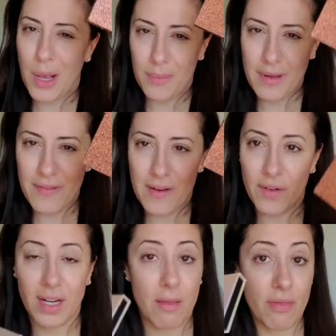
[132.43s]
probably my
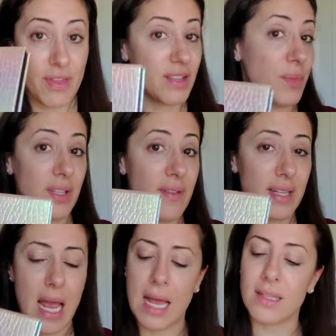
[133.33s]
favorite. This one's
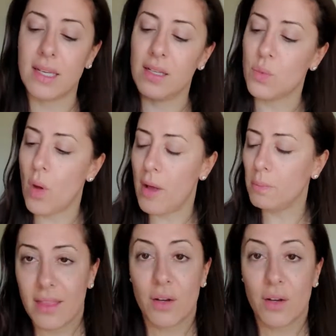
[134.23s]
fantastic as well.